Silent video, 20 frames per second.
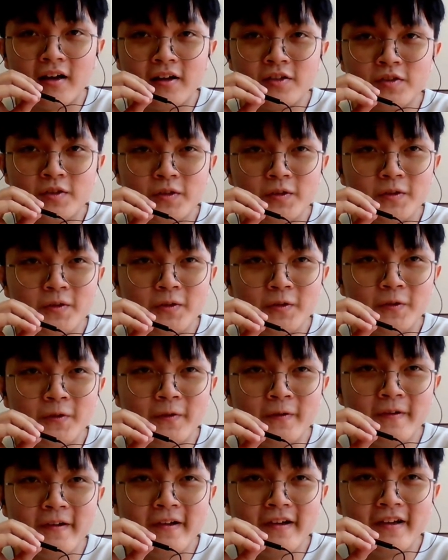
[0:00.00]
Yeah.
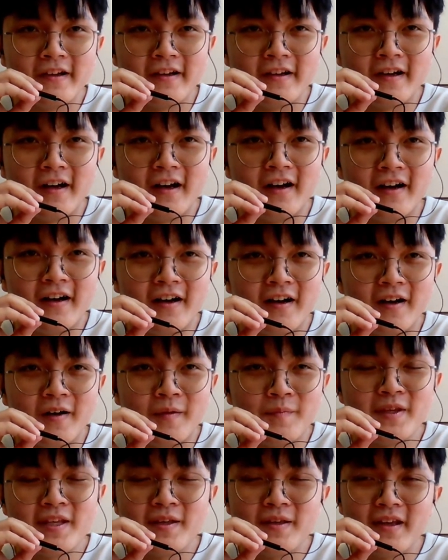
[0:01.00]
So
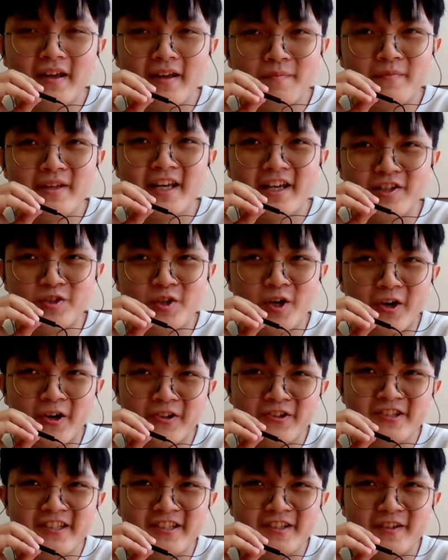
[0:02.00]
me and
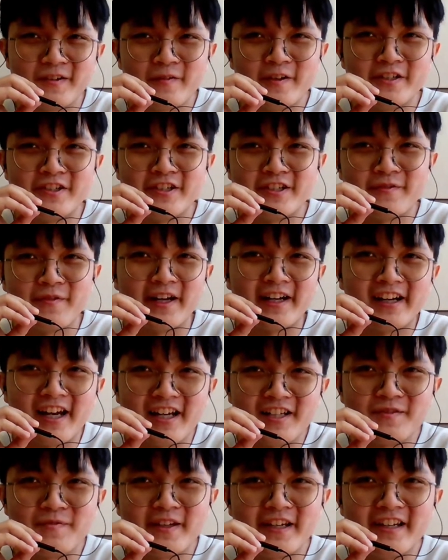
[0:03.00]
John's, which is my
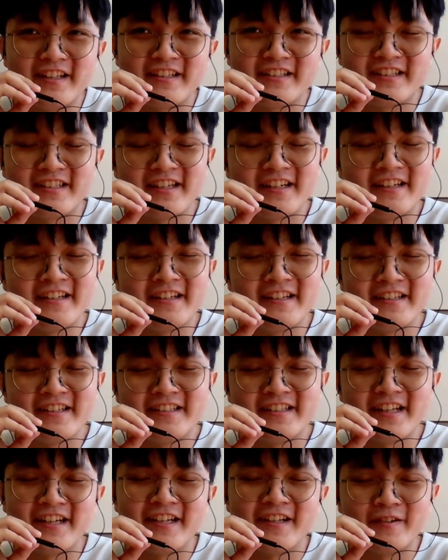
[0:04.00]
classmates,
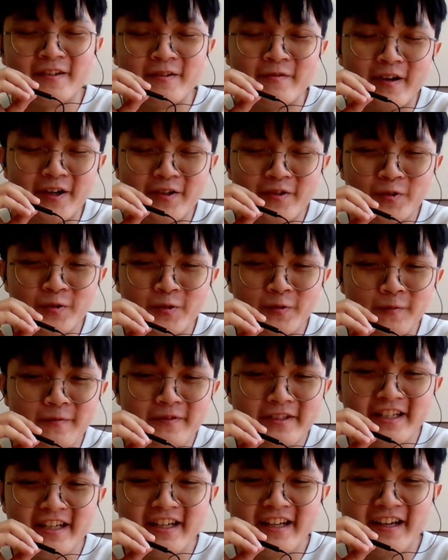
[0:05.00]
is staying in one
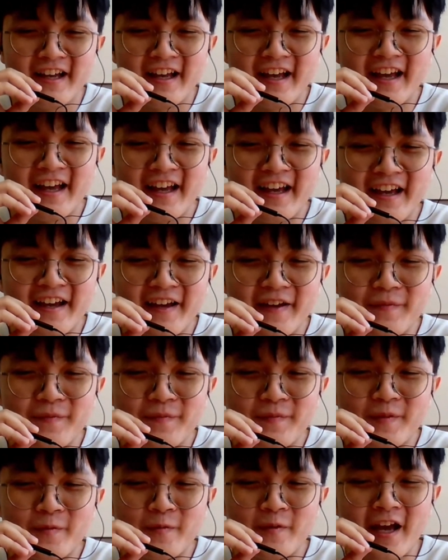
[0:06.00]
rooms,
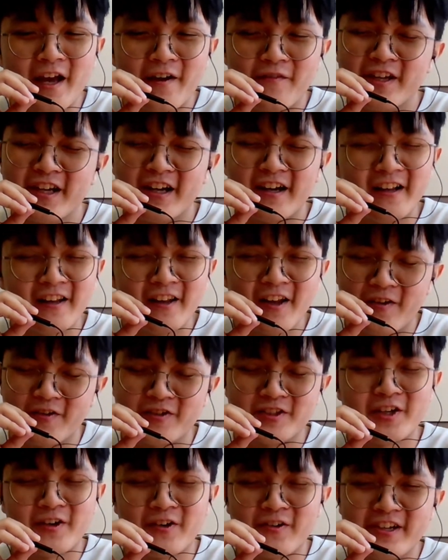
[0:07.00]
and we're having a lot
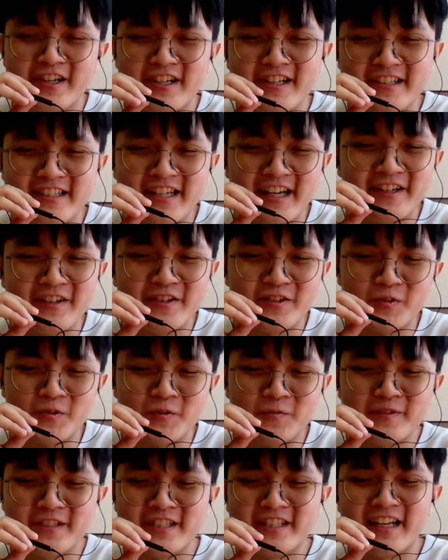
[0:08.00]
of story inside the
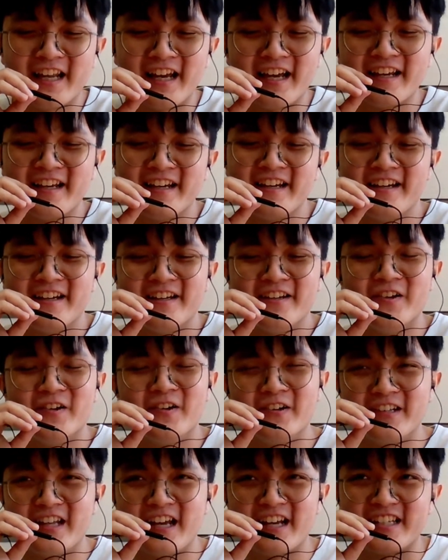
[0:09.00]
rooms. Like
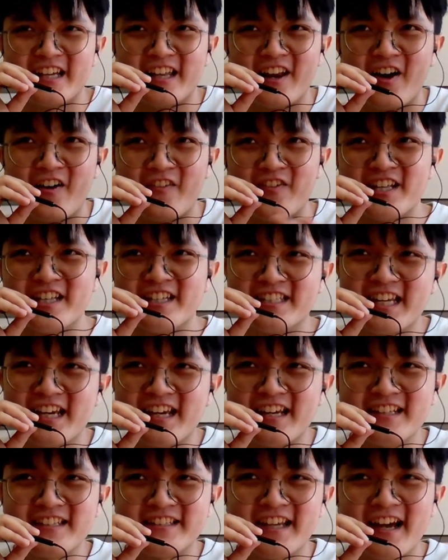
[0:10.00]
there's a lot of
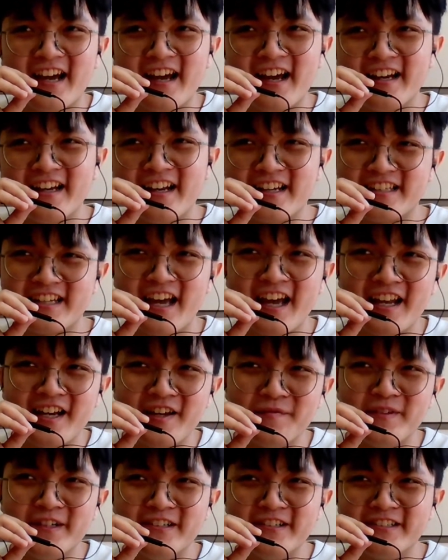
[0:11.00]
insect inside. There's
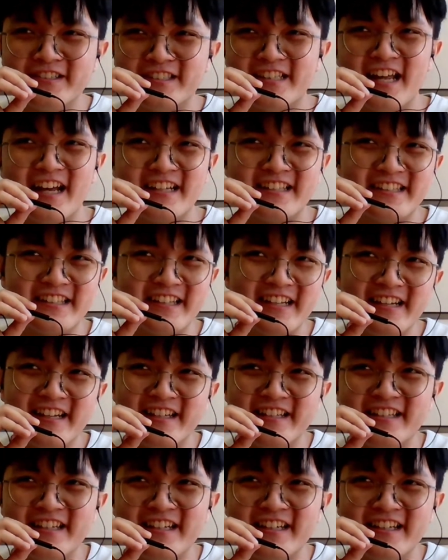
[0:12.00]
animals. There's
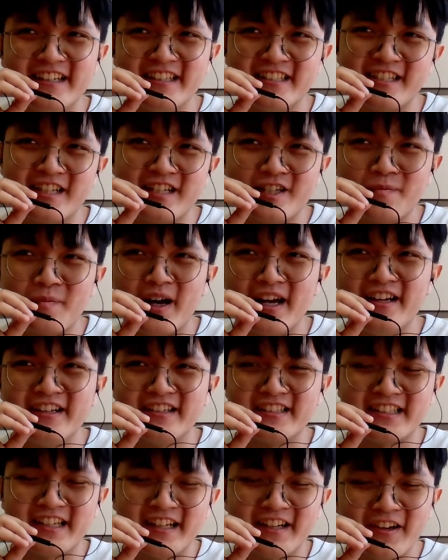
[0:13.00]
lizards,
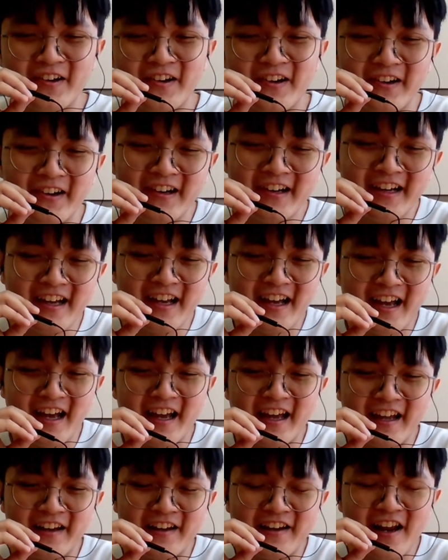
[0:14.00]
spiders, and all.
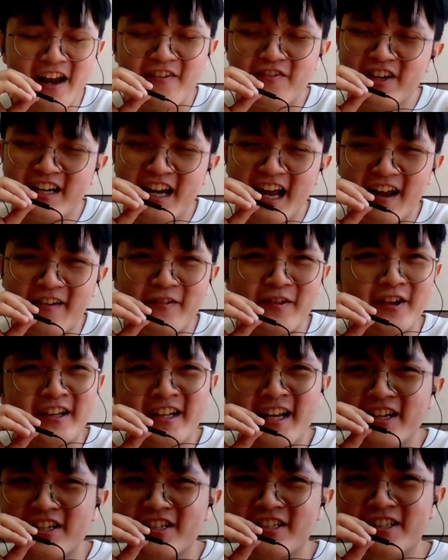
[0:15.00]
And every night we
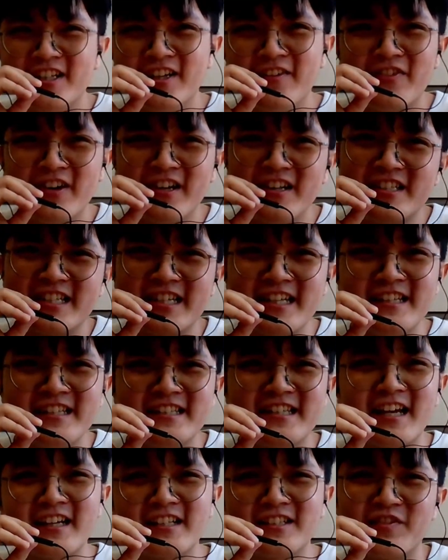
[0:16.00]
catch different
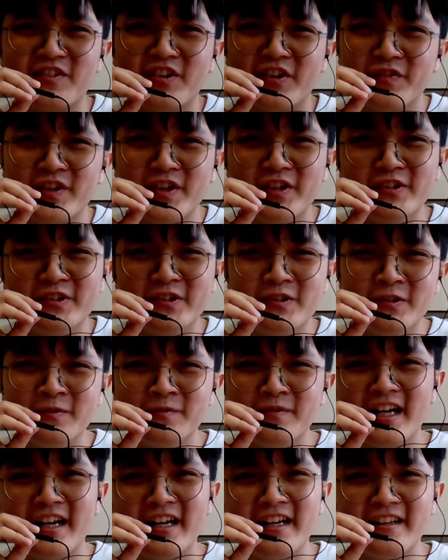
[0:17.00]
insects from the
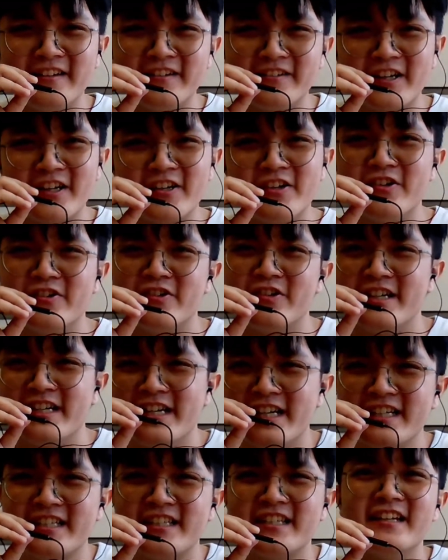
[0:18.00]
room and try to
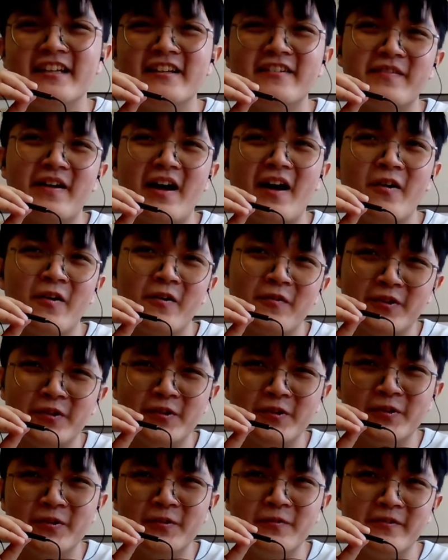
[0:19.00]
release it out of
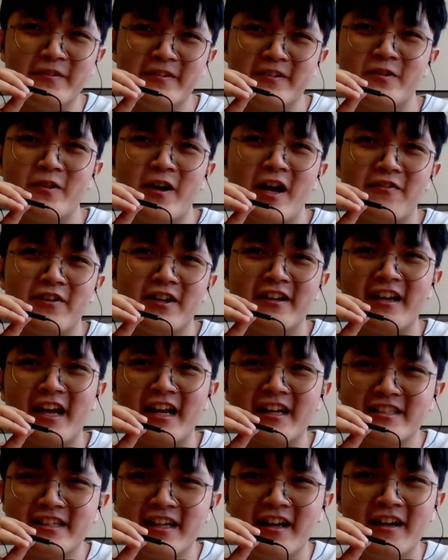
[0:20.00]
the room to have a
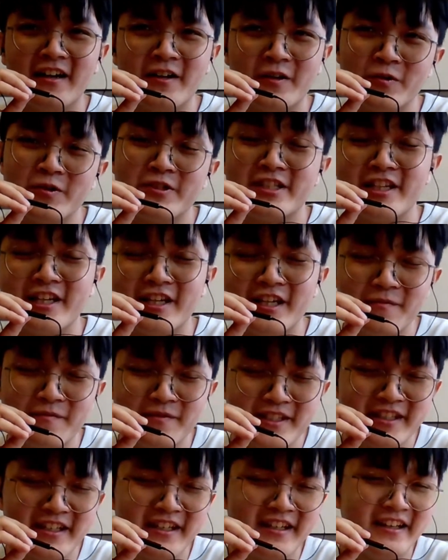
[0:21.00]
nice good
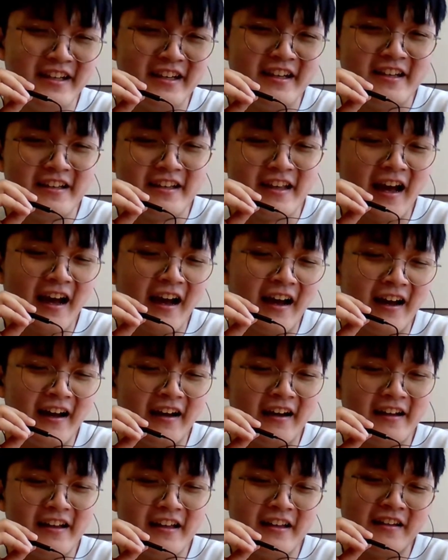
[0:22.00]
sleeps.
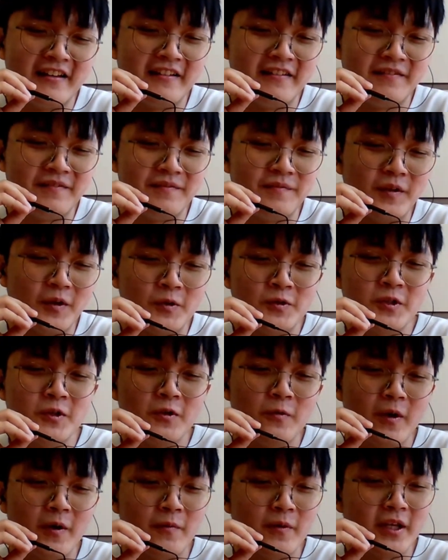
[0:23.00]
Yeah, and
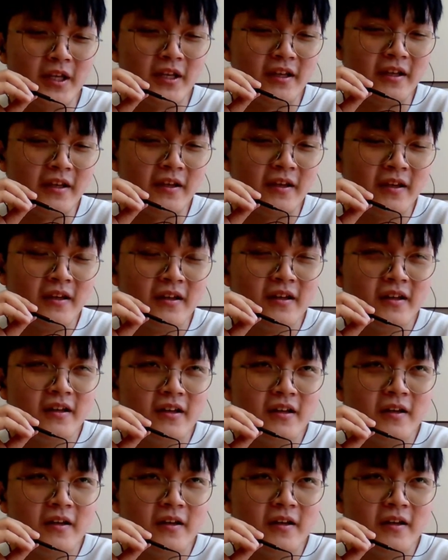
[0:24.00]
also when we